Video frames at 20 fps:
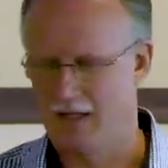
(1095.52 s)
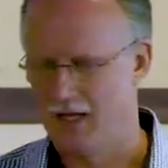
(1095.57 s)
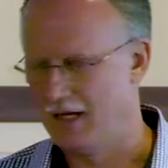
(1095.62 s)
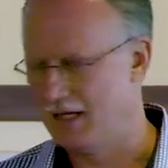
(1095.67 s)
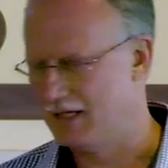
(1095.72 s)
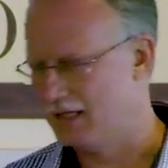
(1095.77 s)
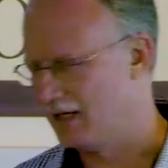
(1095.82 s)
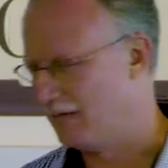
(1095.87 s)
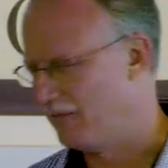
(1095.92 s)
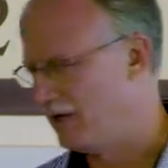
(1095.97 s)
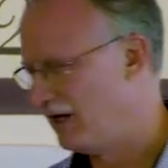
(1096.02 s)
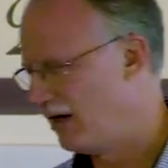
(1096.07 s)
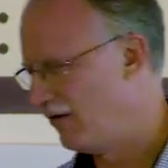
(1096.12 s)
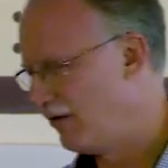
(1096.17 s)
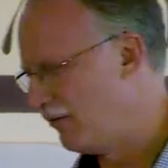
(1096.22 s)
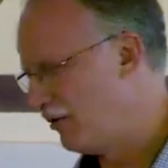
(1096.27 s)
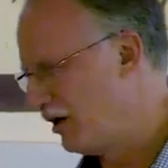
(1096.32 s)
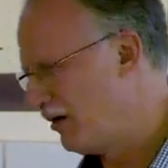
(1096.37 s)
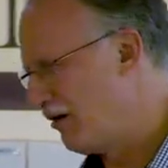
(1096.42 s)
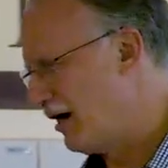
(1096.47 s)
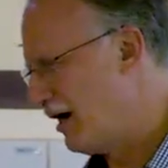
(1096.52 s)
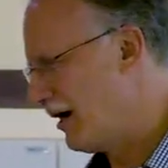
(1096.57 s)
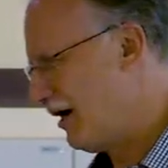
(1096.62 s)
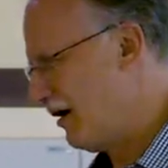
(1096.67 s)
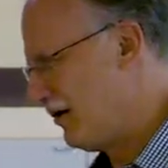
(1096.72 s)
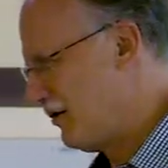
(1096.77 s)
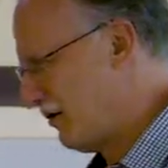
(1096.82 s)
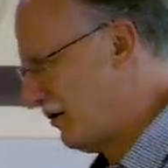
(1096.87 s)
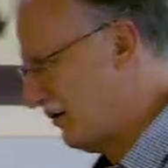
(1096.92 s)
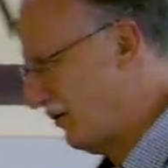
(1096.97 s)
And he said, we, anyway, we cried
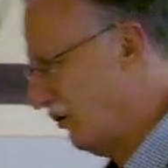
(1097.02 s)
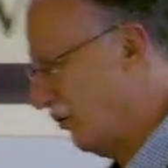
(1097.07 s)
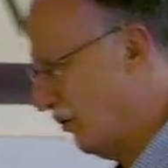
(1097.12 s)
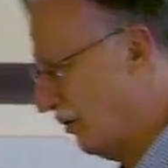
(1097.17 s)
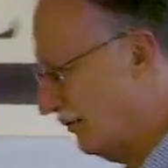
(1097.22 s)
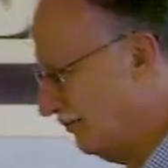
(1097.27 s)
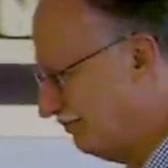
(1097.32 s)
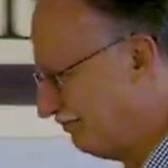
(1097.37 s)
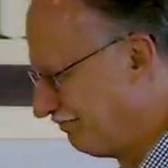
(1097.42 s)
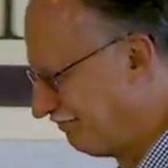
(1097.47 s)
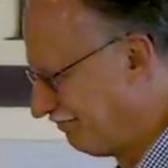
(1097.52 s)
out to the Lord